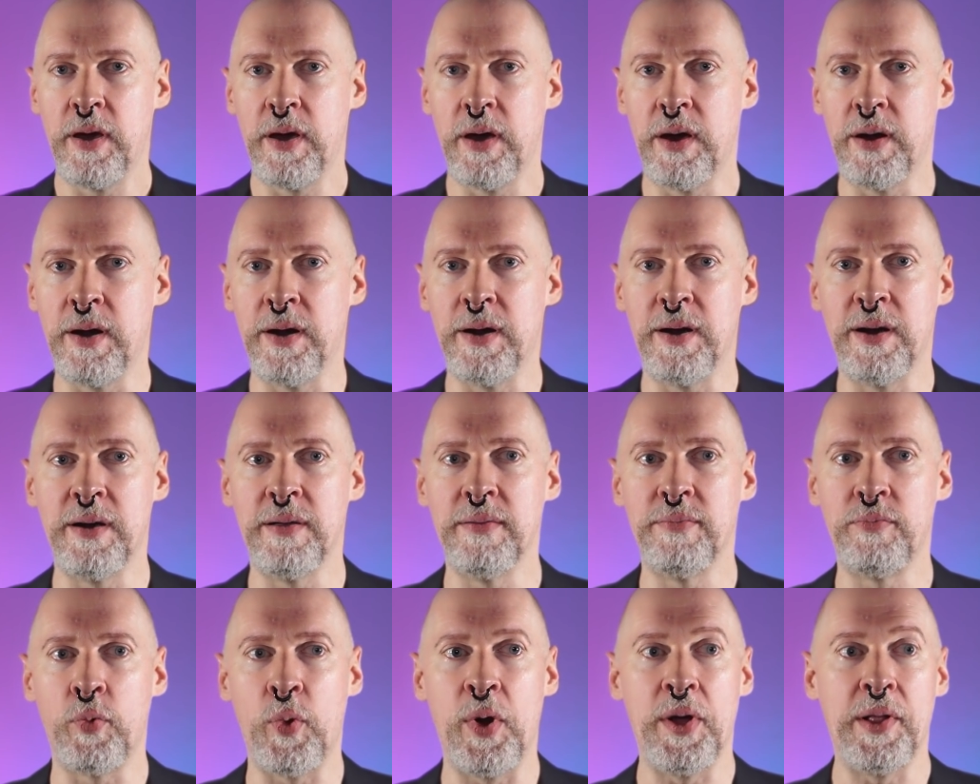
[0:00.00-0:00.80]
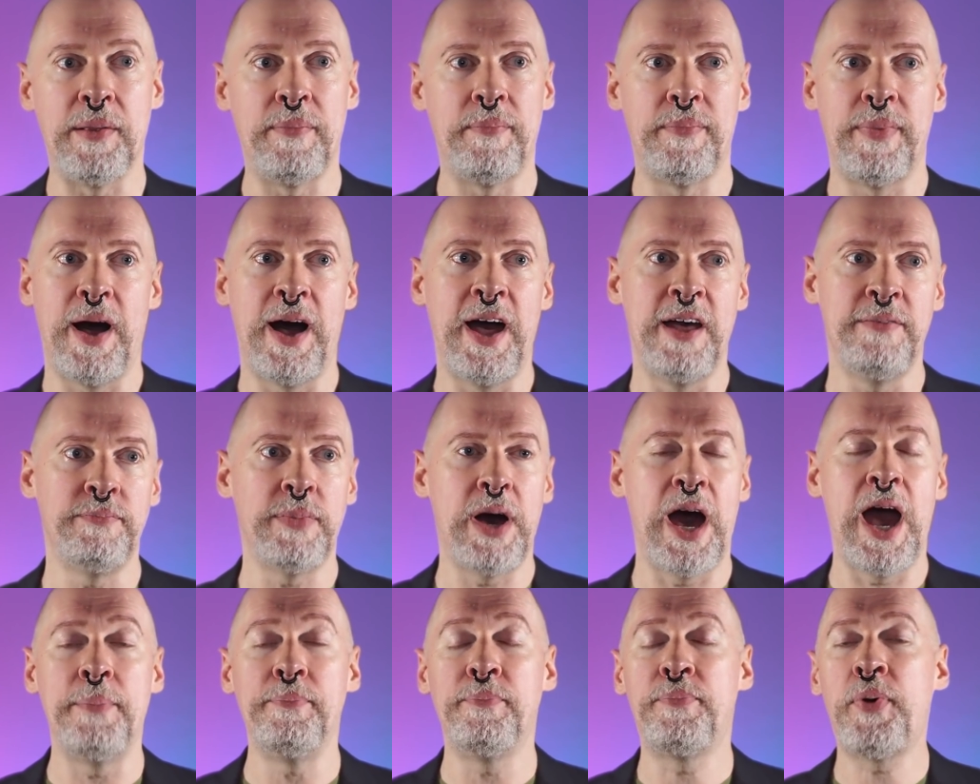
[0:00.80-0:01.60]
Uh, well, I'm
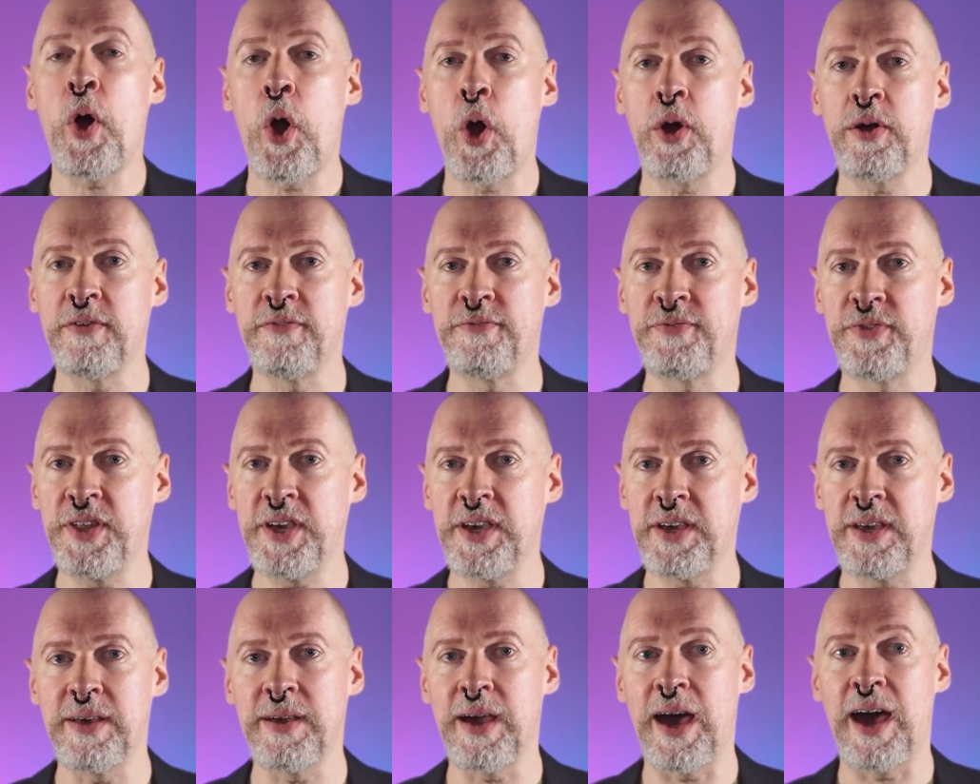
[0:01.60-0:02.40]
I'm part of the.